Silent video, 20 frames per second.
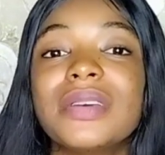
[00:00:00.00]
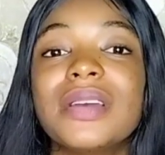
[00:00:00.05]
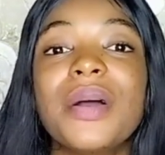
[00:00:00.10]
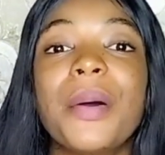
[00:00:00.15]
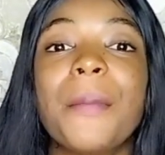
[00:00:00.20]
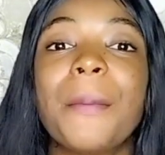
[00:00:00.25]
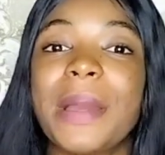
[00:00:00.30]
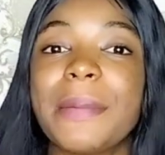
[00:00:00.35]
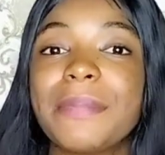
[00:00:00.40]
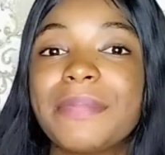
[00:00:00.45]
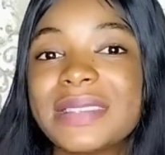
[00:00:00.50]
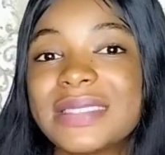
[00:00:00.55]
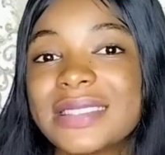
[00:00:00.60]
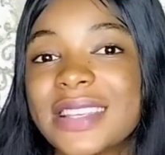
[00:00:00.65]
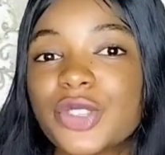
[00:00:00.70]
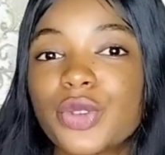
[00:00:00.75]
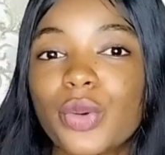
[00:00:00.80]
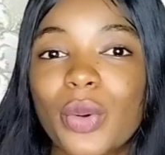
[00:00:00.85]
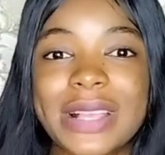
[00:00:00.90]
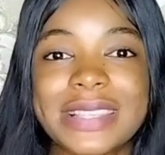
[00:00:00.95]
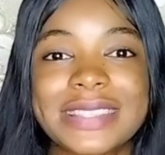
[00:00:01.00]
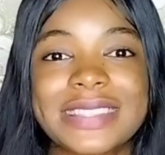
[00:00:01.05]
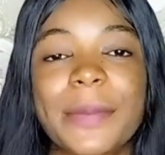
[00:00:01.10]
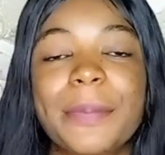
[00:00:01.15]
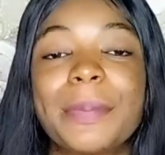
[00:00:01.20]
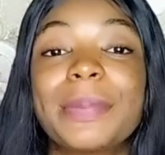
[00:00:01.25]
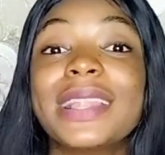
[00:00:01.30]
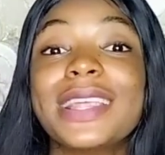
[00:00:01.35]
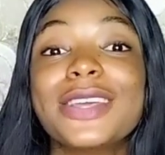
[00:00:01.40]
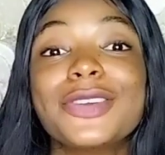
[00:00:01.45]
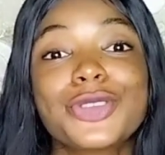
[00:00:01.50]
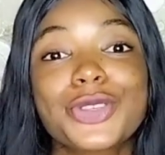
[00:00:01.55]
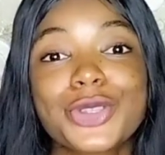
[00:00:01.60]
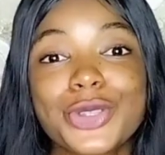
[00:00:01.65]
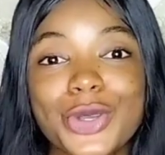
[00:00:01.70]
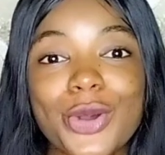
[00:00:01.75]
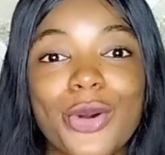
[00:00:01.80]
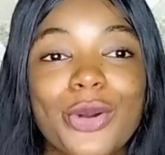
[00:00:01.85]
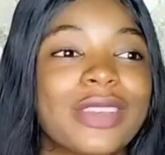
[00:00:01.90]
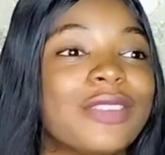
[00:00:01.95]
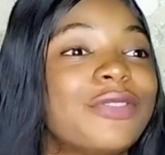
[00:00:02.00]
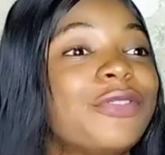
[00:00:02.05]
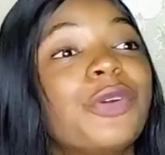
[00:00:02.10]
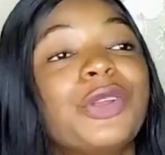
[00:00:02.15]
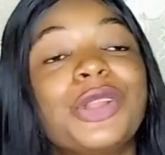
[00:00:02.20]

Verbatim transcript: my business whatsapp let's talk if you really